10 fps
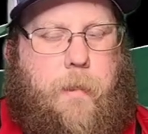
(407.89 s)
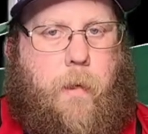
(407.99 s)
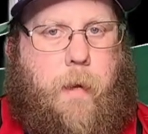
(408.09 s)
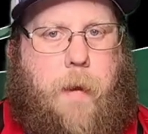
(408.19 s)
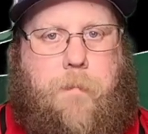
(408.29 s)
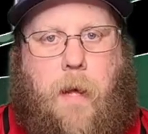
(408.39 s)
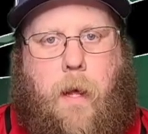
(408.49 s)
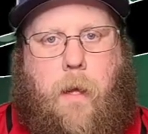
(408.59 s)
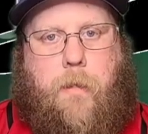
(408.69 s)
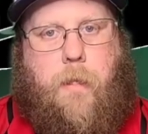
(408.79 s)
Okay,
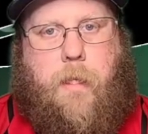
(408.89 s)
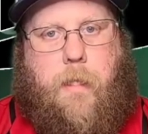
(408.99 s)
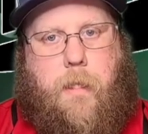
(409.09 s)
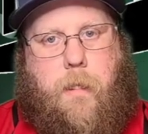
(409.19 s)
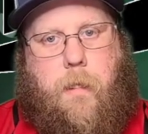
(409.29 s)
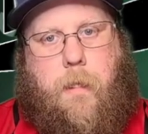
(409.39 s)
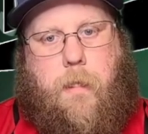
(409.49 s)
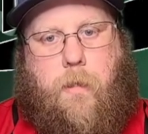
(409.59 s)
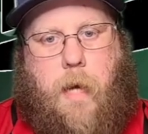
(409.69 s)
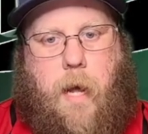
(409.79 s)
so this
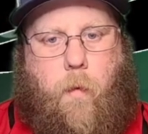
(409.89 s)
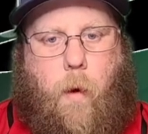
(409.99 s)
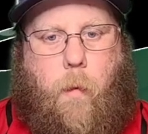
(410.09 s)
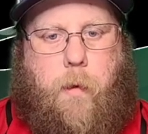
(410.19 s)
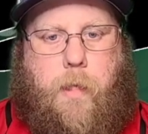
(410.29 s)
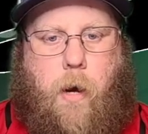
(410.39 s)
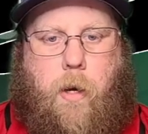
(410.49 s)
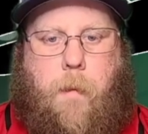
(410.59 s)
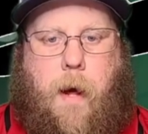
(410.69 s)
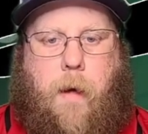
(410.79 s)
is kind of what we were talking
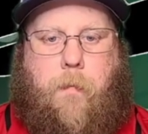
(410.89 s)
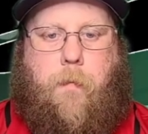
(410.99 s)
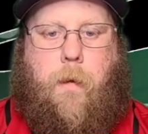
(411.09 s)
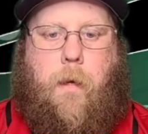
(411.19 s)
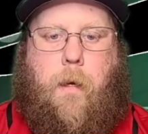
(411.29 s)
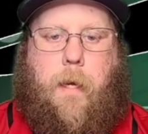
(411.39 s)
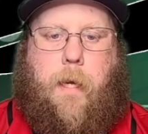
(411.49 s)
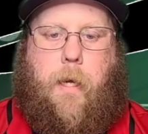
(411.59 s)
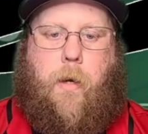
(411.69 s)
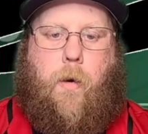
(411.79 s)
about
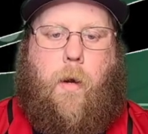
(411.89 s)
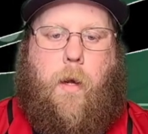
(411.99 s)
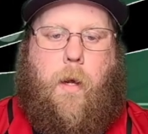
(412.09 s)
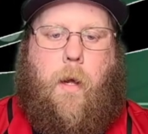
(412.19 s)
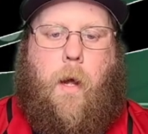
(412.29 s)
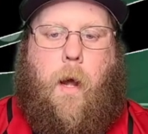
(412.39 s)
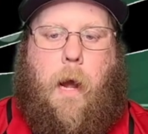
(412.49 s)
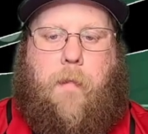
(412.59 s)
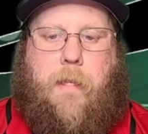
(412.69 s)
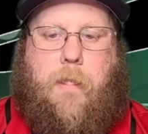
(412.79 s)
here,
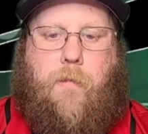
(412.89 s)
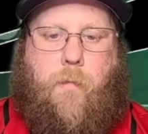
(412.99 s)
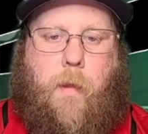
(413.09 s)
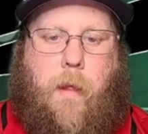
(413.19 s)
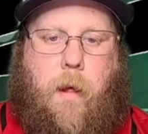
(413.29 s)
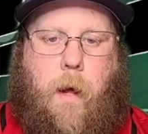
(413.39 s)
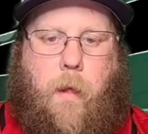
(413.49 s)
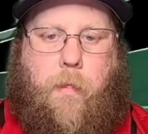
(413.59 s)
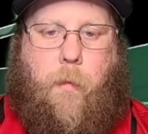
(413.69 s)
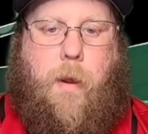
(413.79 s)
and this is with the
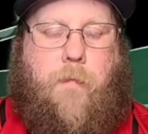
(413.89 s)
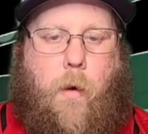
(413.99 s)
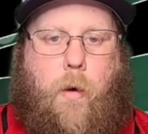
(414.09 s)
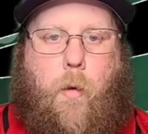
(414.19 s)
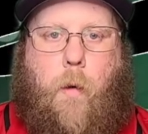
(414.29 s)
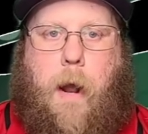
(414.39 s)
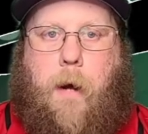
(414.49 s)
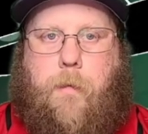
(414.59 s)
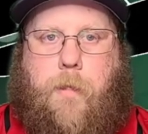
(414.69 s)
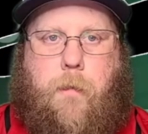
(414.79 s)
3 vertical
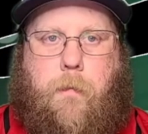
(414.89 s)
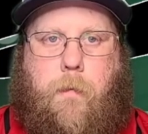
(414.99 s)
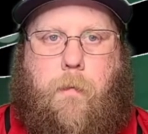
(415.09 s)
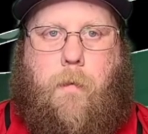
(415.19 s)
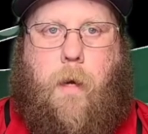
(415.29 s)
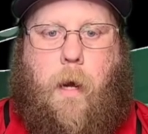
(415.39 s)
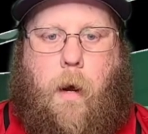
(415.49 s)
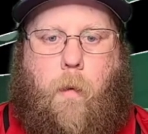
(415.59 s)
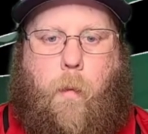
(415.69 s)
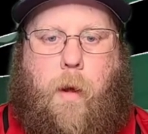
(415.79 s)
routes
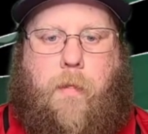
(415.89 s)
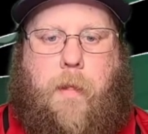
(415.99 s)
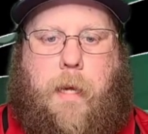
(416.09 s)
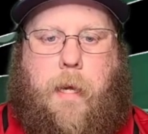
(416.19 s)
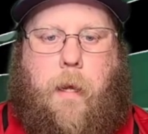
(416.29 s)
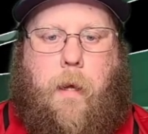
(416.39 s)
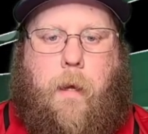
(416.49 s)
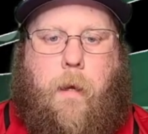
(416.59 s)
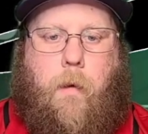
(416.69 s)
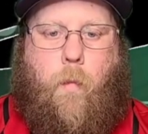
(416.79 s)
with the
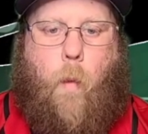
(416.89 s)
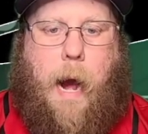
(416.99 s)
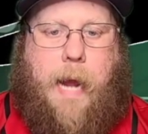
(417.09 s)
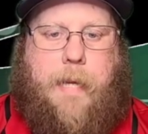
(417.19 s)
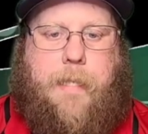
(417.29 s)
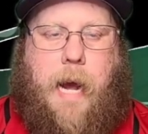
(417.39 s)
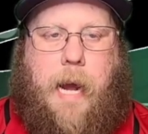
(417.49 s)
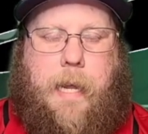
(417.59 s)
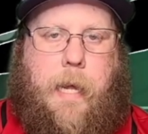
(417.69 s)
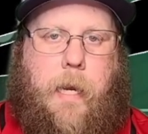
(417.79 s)
Y tight
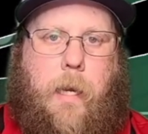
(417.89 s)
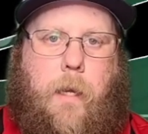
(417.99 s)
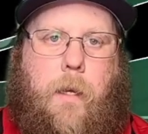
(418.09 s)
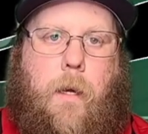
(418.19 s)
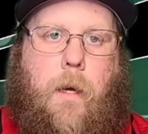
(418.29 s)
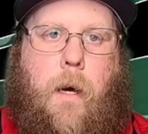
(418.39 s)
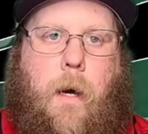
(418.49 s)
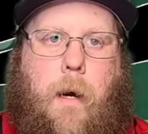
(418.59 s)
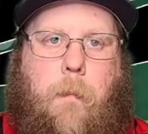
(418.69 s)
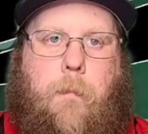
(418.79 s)
end
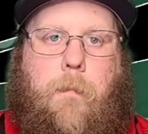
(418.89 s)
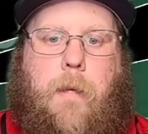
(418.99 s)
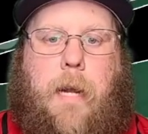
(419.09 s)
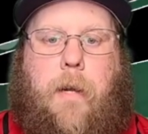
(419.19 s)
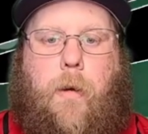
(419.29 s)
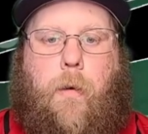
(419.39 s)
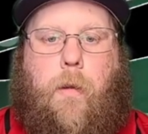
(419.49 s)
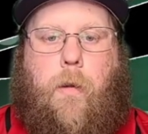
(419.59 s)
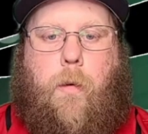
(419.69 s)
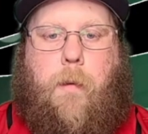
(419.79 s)
kind of doing a
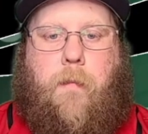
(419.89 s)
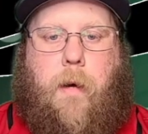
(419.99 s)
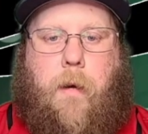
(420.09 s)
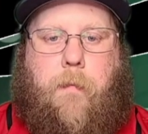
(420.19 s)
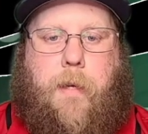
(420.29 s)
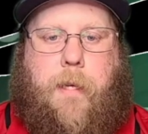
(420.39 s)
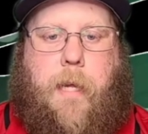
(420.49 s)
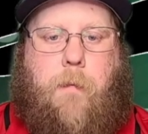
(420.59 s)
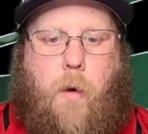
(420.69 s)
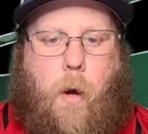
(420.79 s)
little bit of a deep
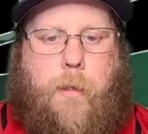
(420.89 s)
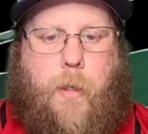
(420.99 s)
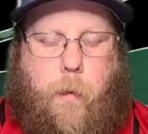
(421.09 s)
crosser.